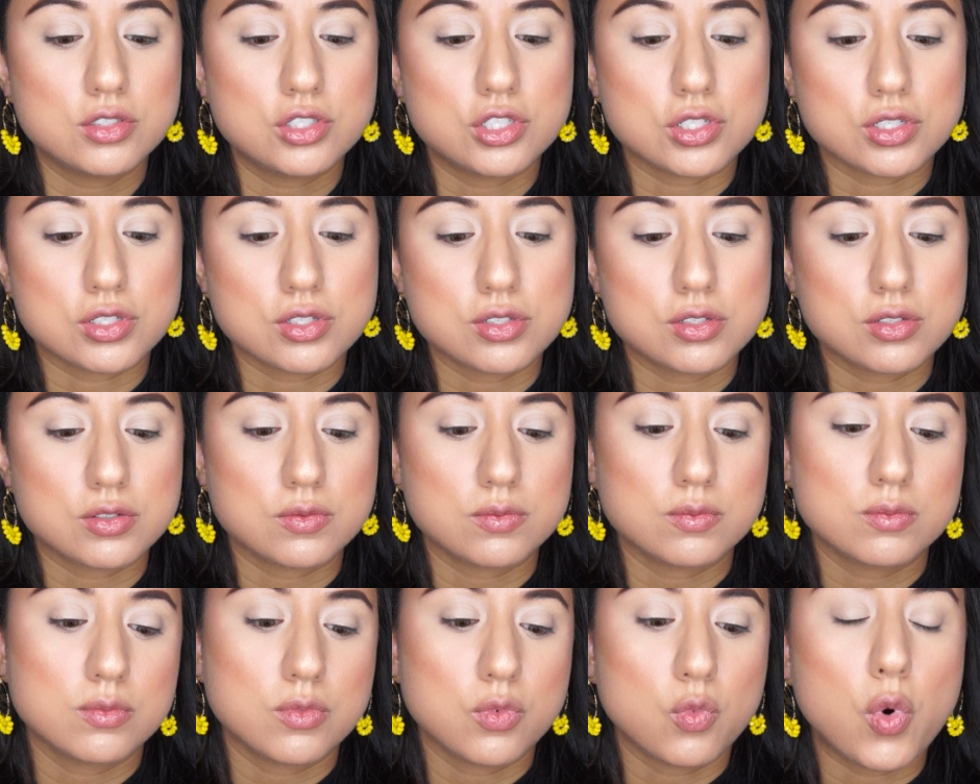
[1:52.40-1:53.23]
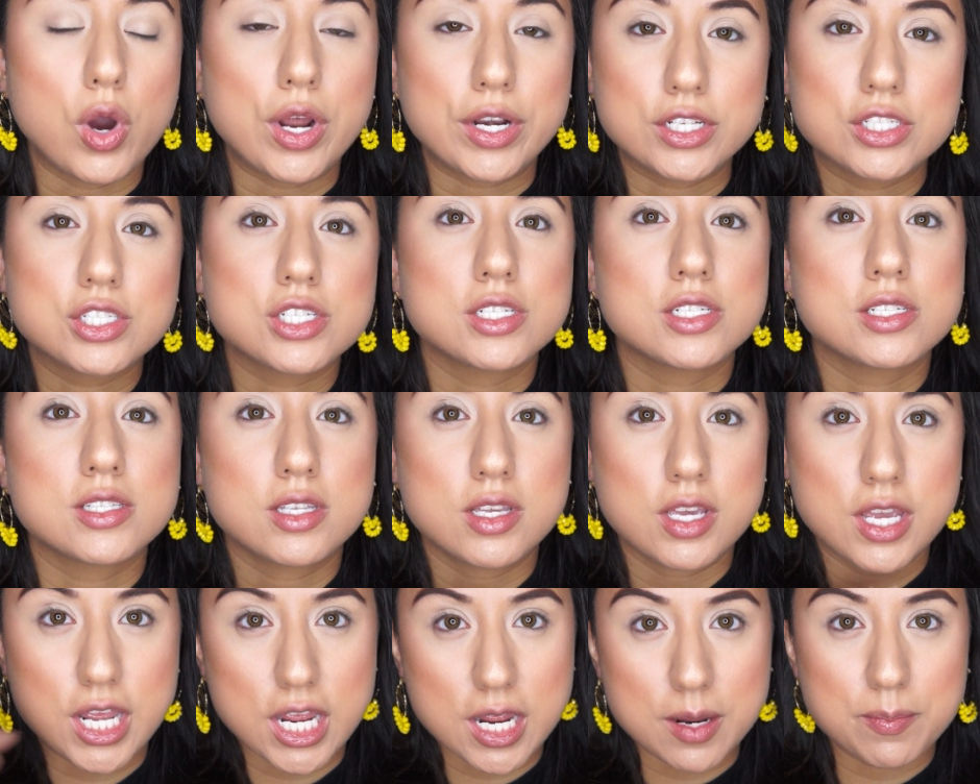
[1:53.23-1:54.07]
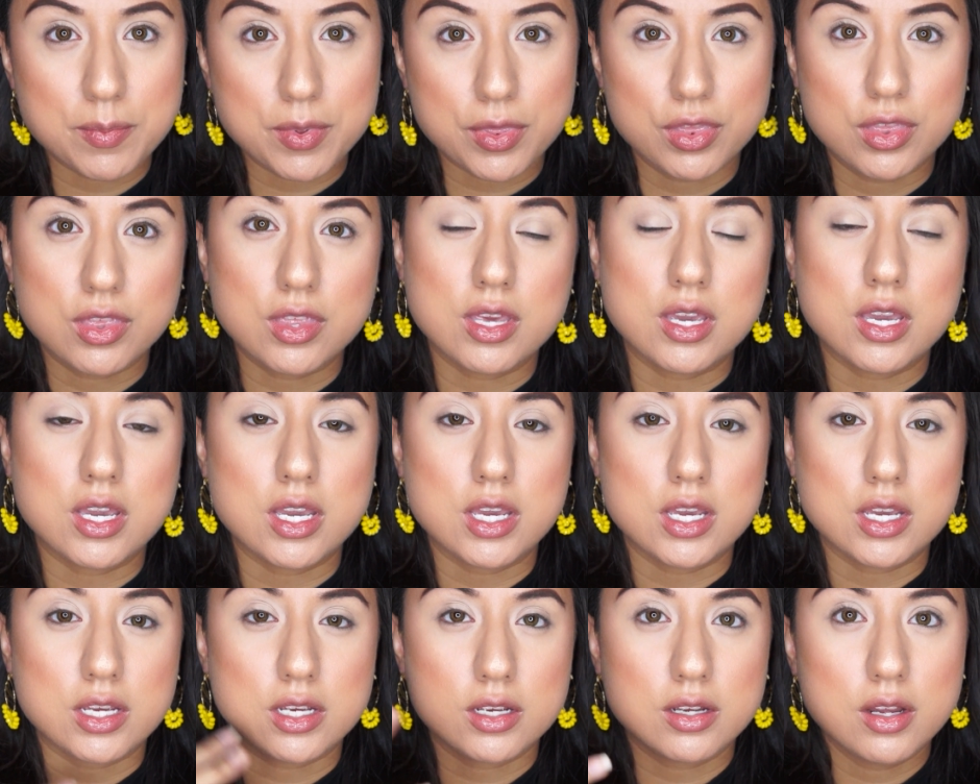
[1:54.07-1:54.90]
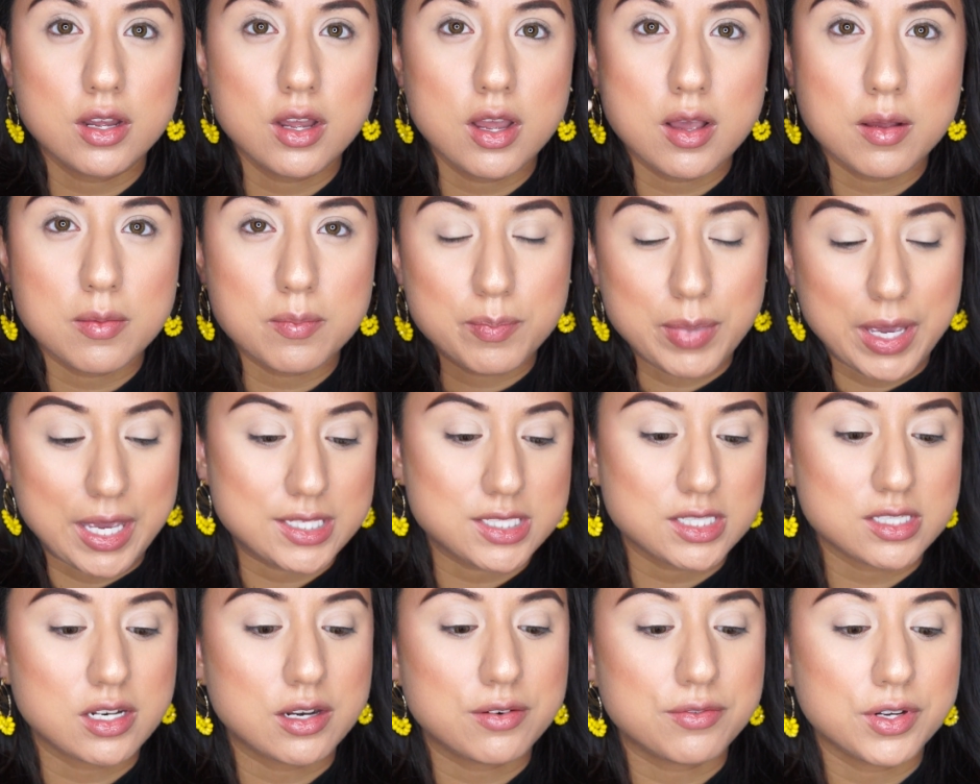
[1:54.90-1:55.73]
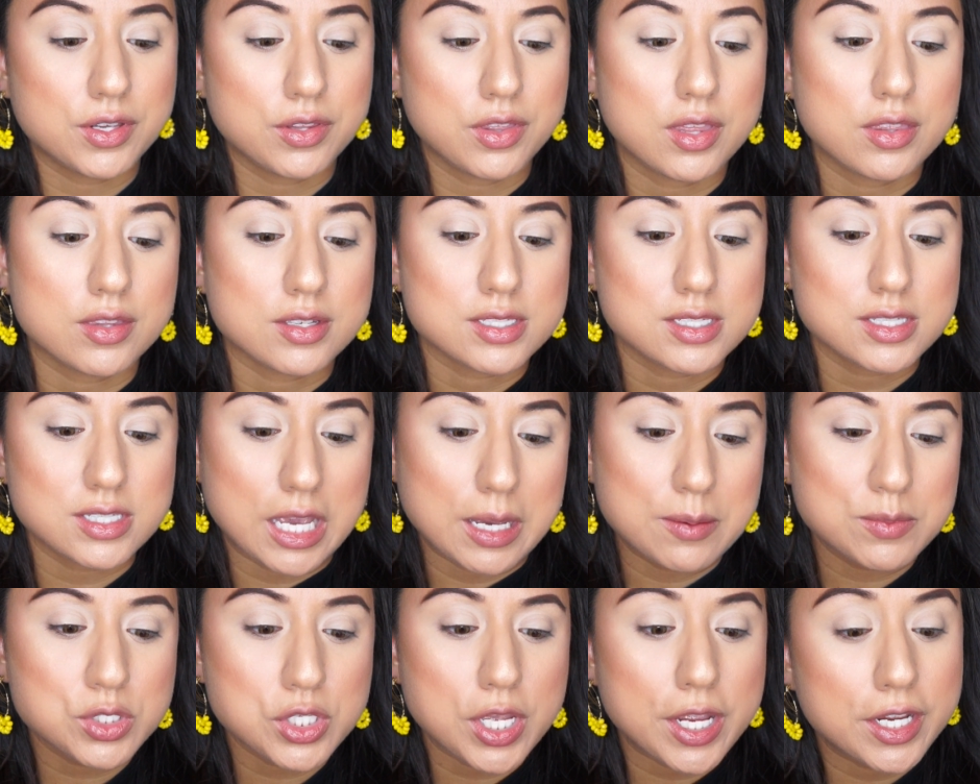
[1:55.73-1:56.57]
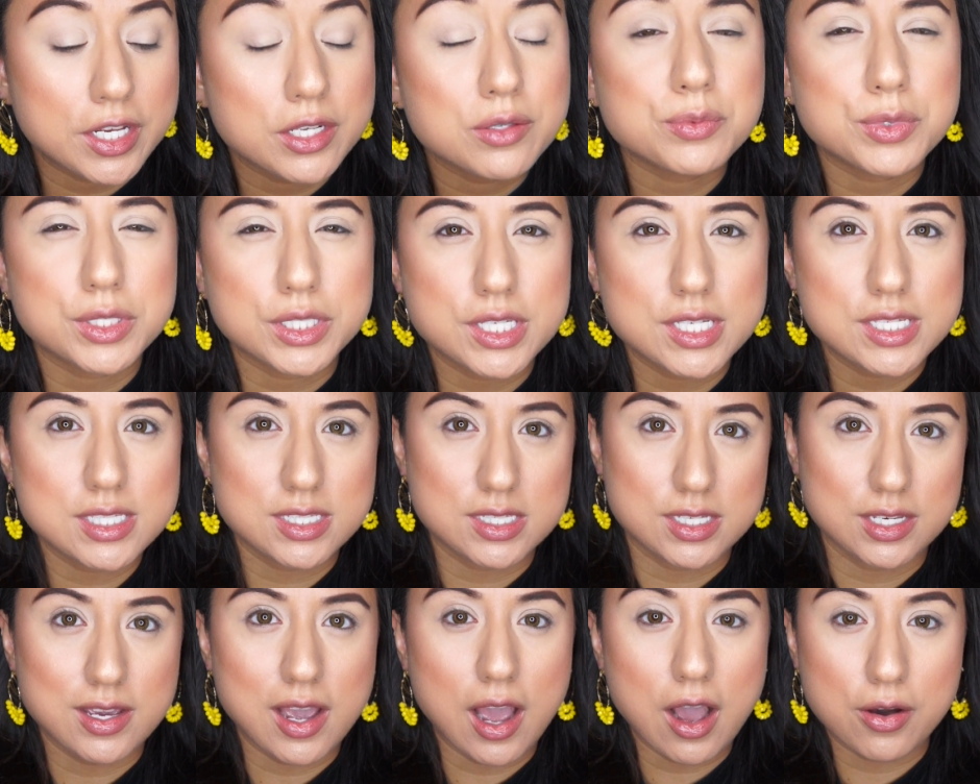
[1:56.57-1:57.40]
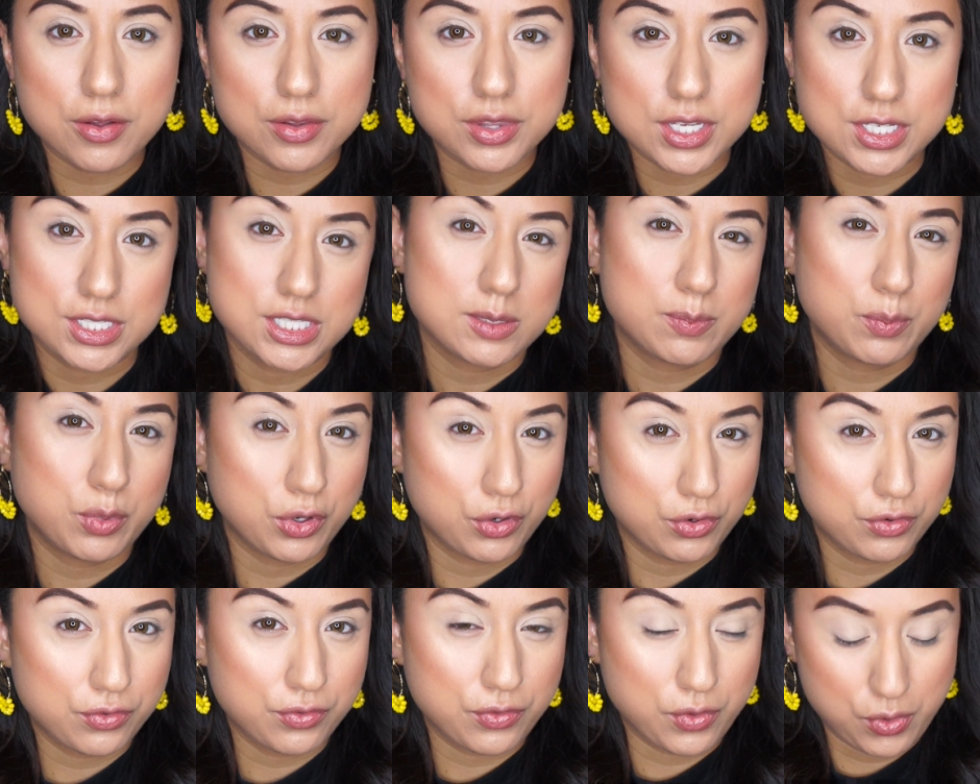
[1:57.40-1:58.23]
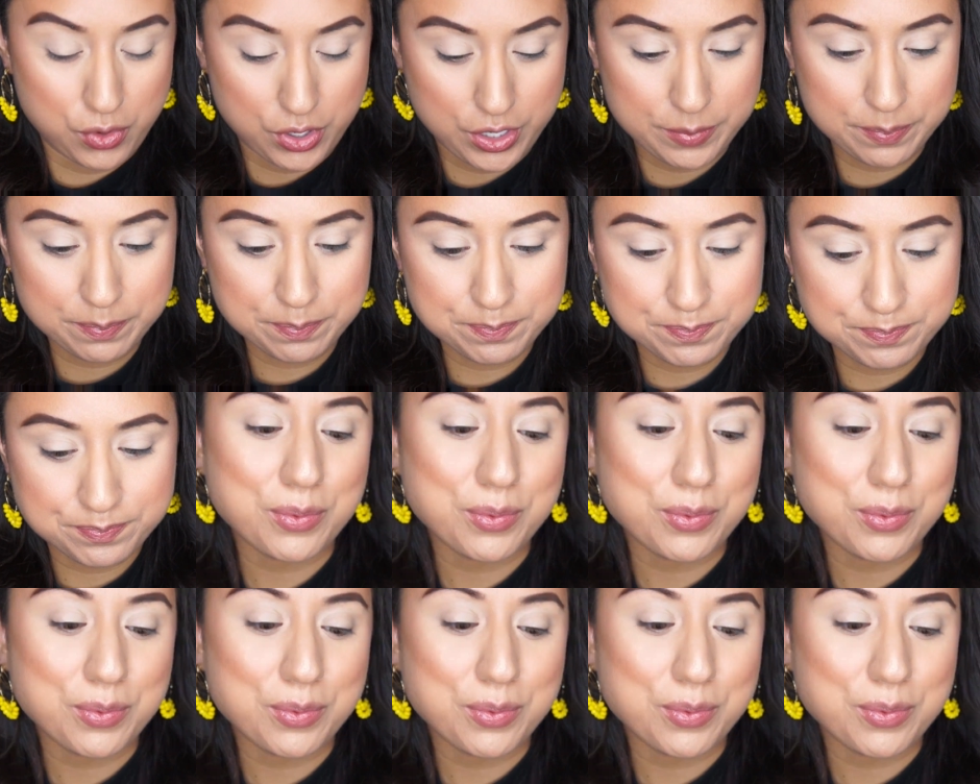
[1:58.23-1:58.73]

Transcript: Just wanted to keep the base and everything the same so I can really see how these perform.